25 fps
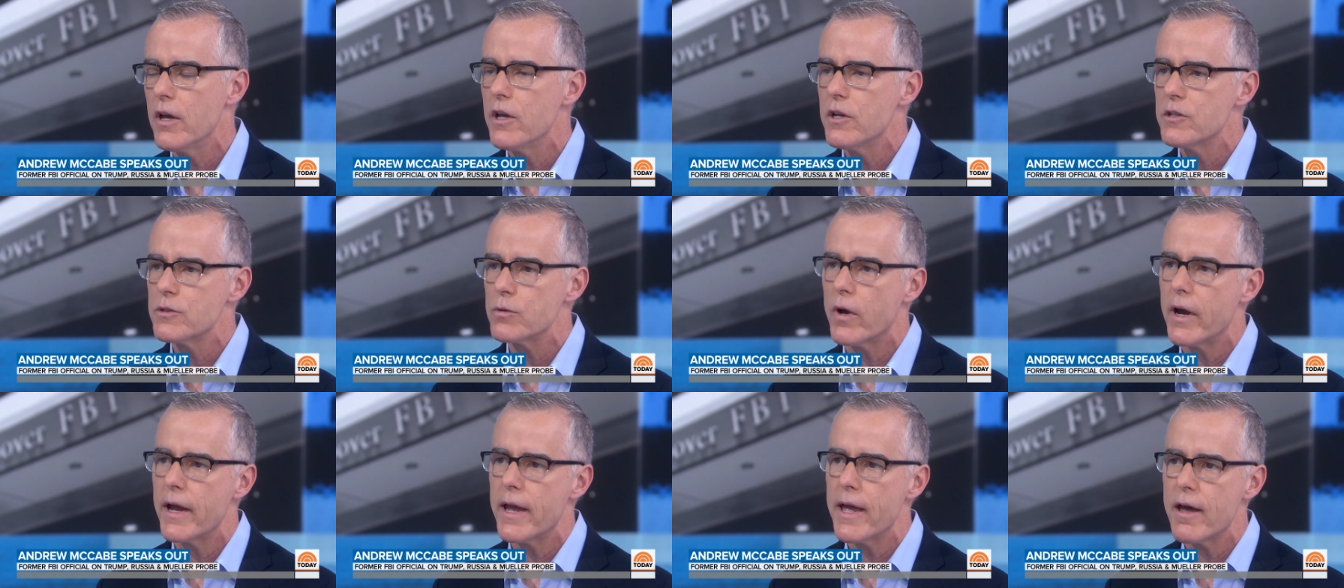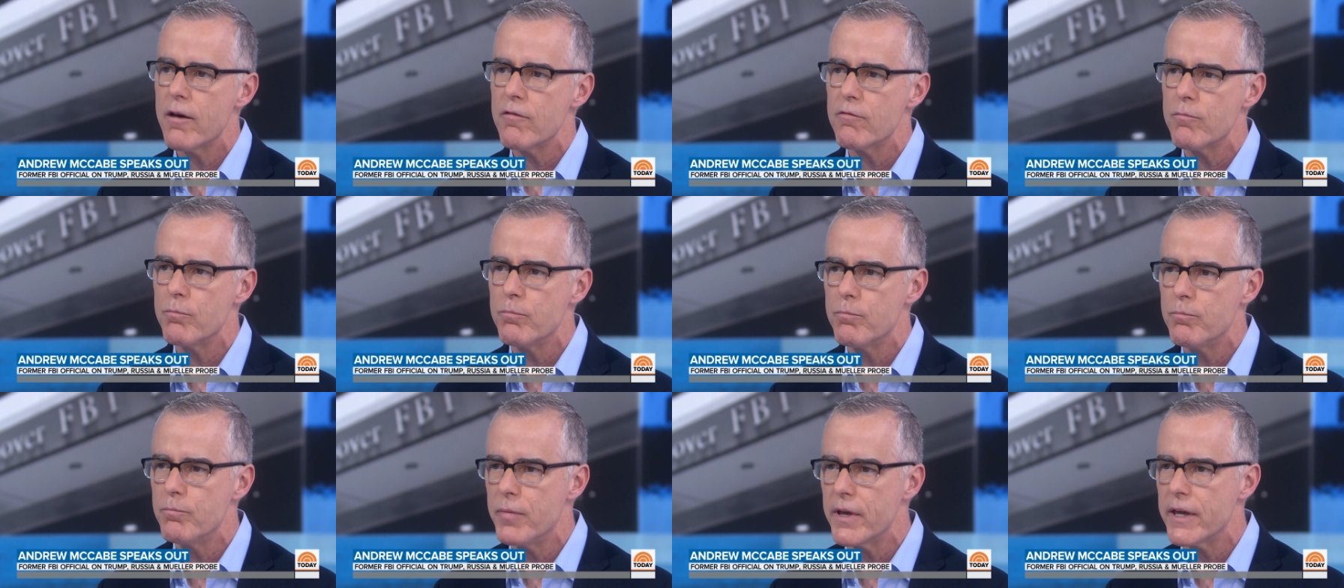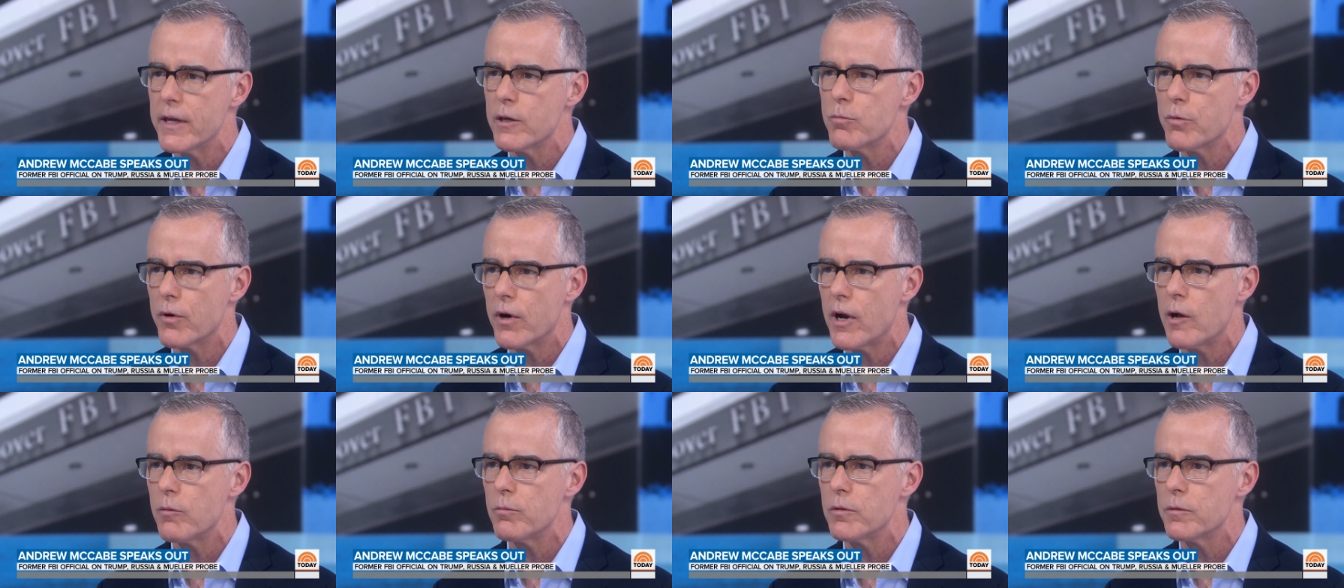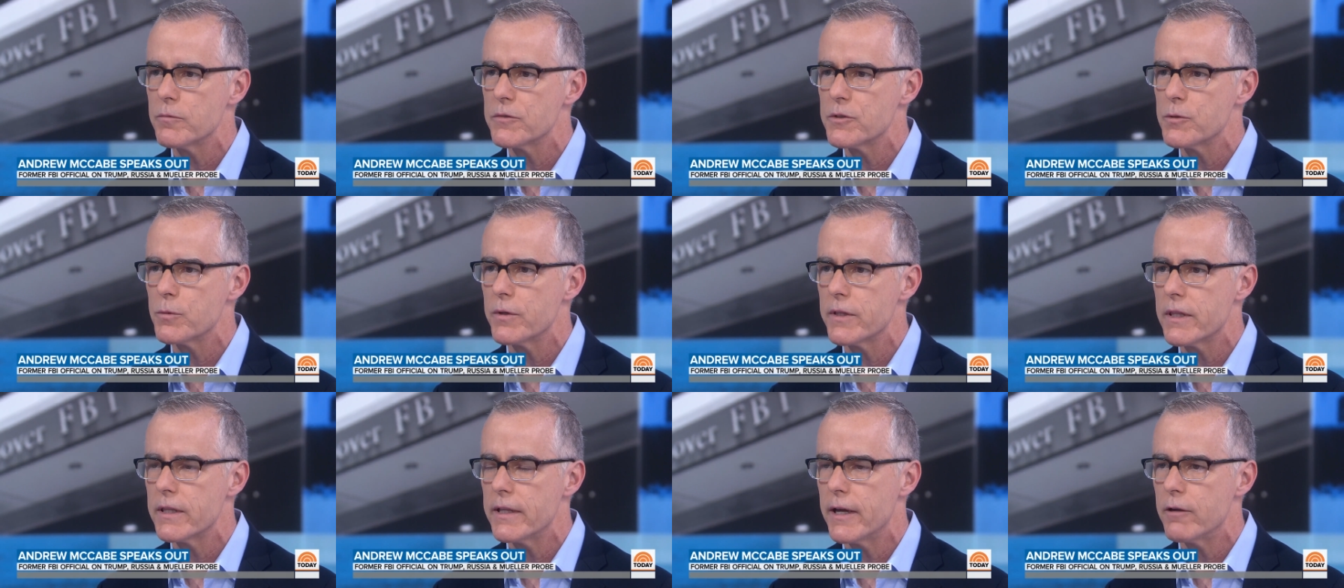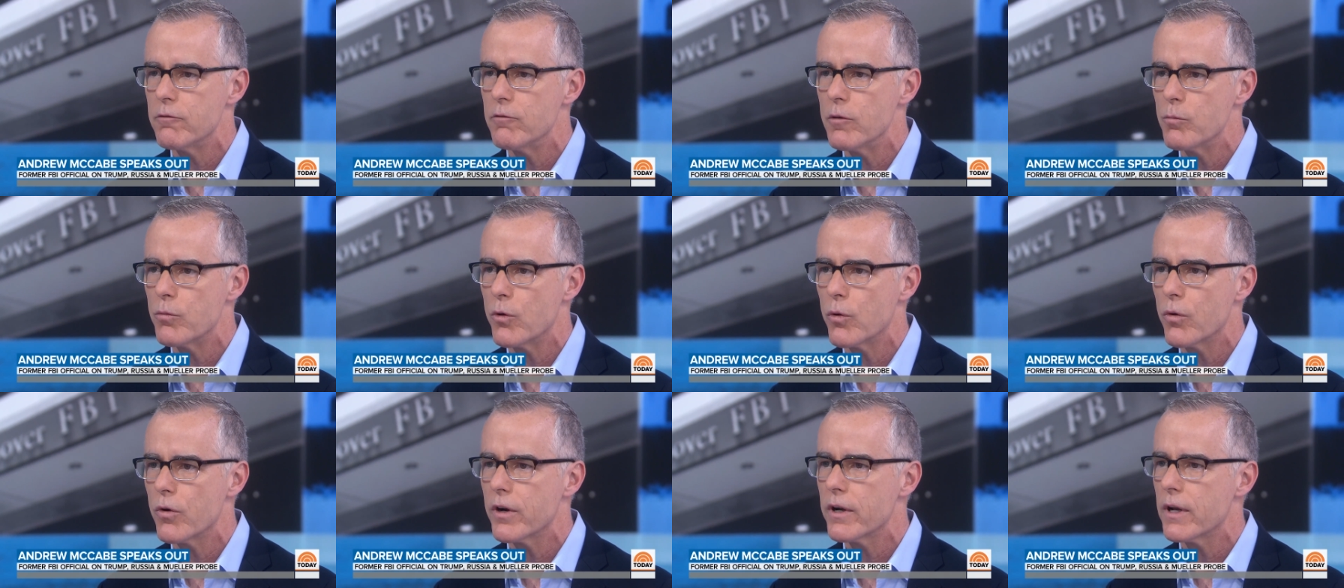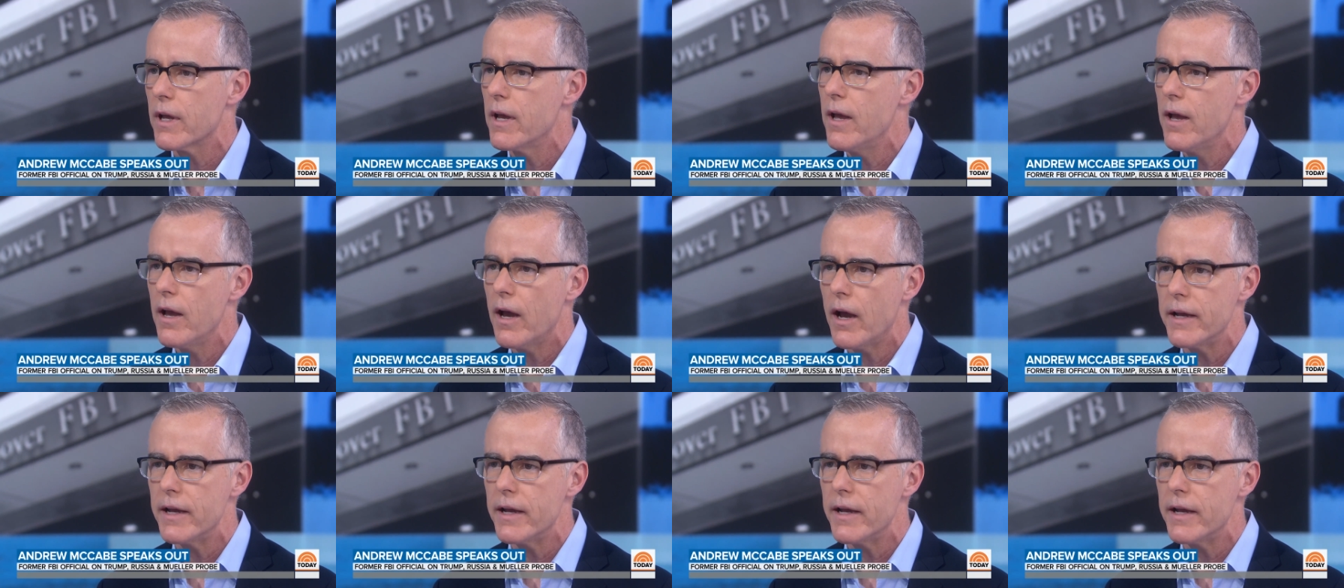So I have big problems with that report.